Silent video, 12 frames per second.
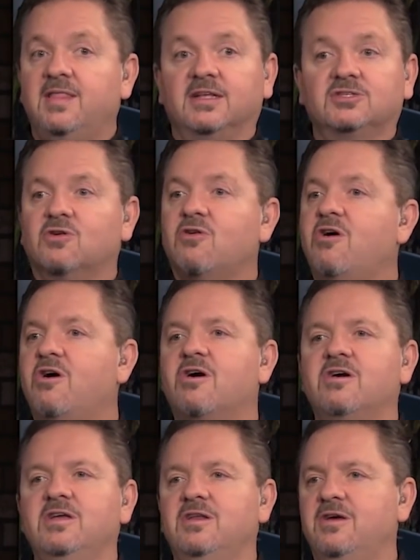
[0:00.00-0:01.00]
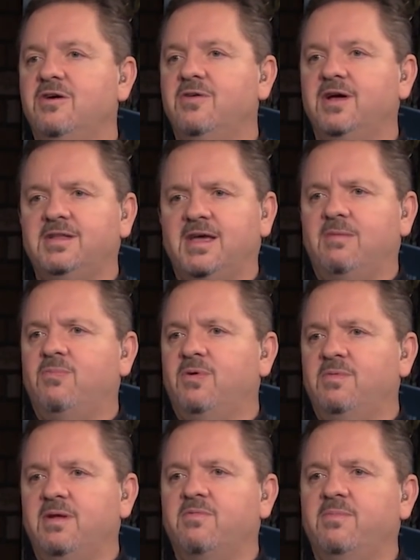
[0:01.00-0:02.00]
That's her heart, you know, a Deborah,
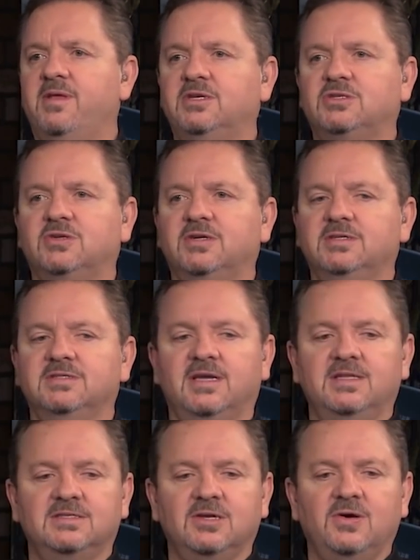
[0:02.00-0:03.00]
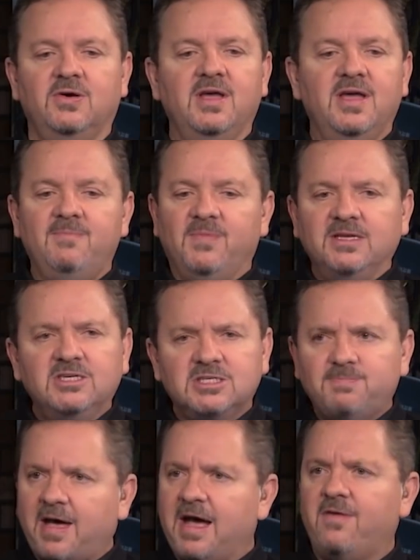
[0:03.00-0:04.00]
Deborah Ministries. And so it's
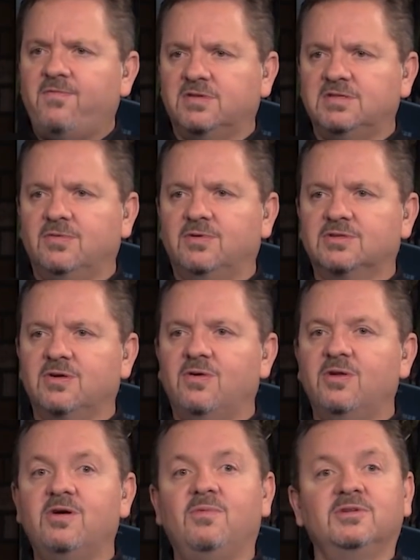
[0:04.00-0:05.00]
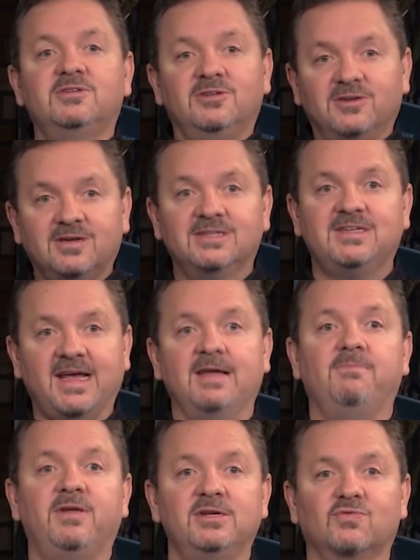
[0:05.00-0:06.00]
just powerful to see what's going on. Well, look, it's
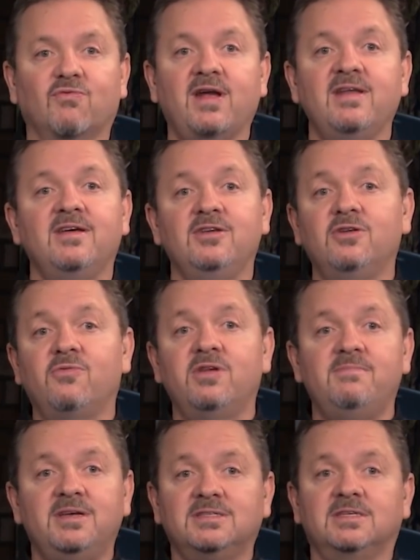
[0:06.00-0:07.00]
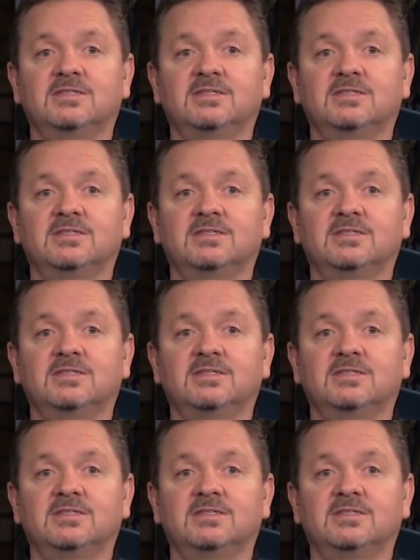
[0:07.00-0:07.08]
taking place right now. You don't want to miss it.